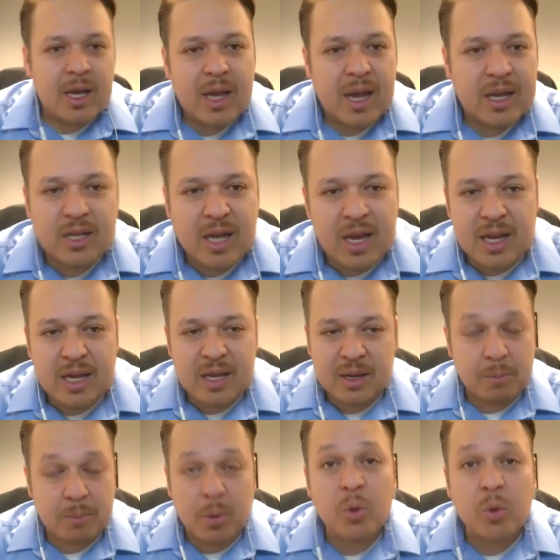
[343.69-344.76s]
And
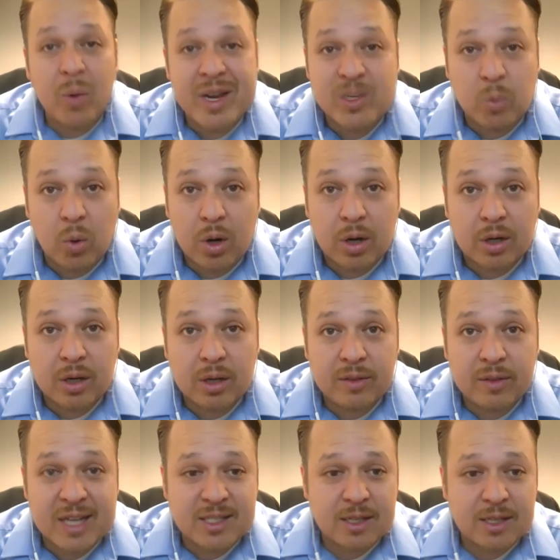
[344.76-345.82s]
it, both ways work.
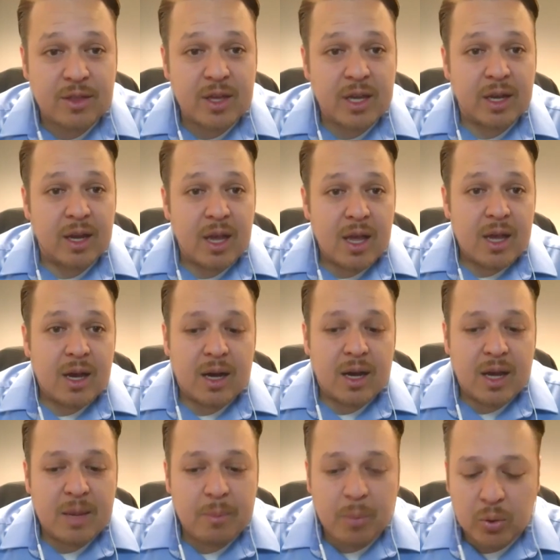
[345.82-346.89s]
That's the thing. Uh,
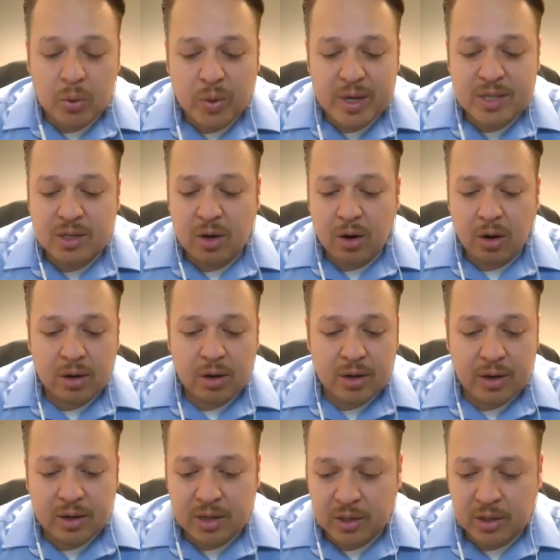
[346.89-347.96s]
and both ways are
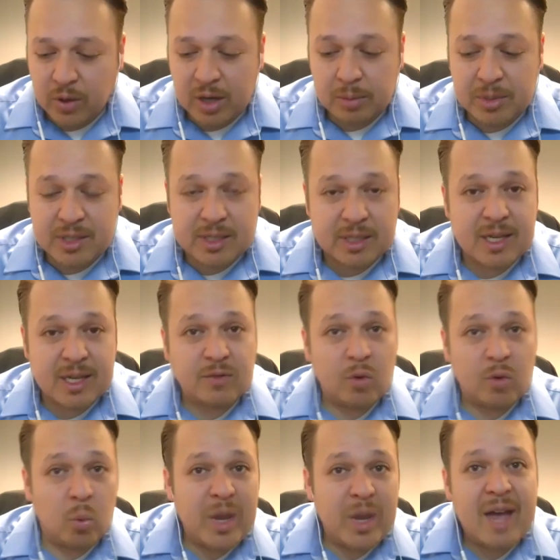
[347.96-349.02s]
incredibly
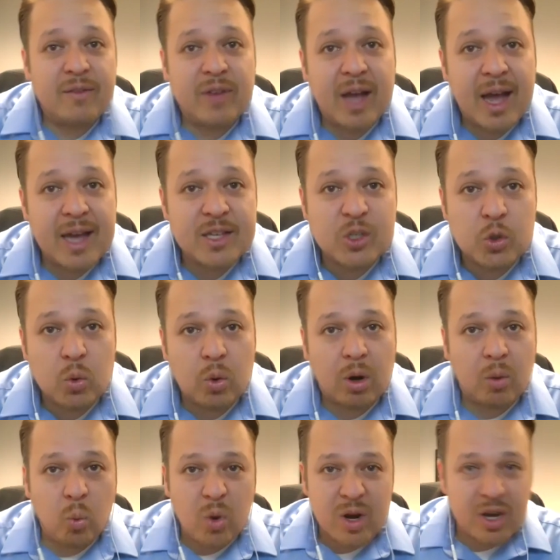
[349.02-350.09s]
successful. We have guys who are
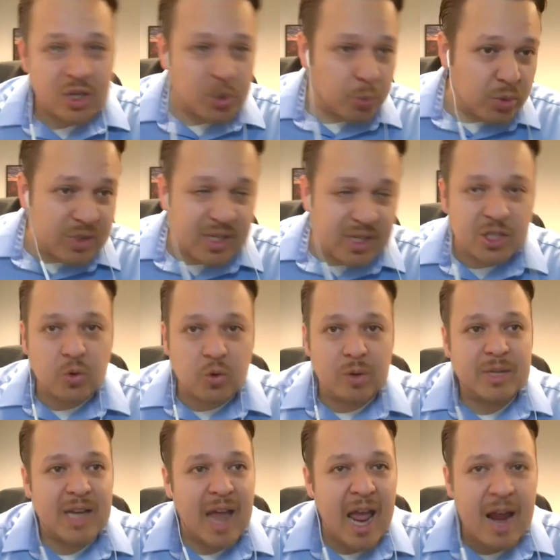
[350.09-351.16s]
one hundred percent
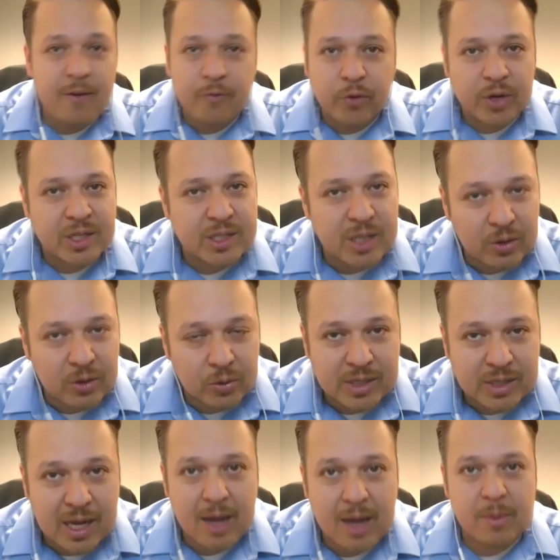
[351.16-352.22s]
scripted every single
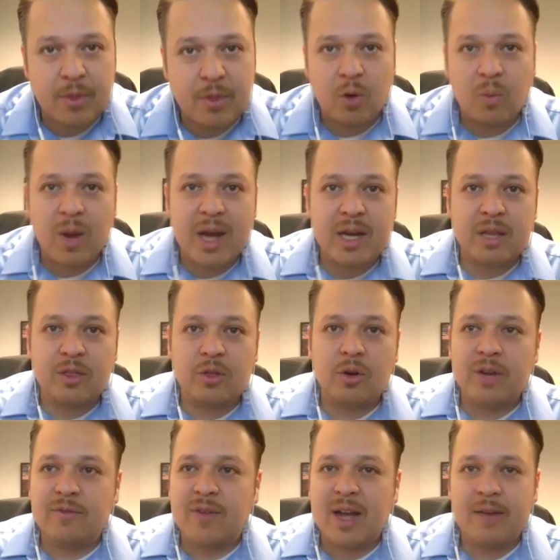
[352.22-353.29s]
time, and they're writing
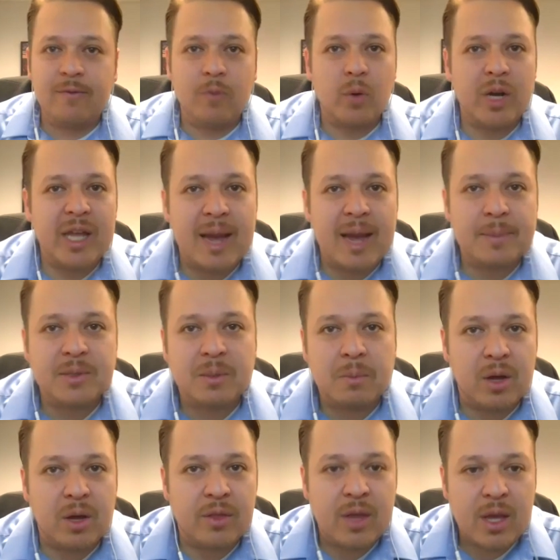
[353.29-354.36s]
thirty-five, forty apps a month.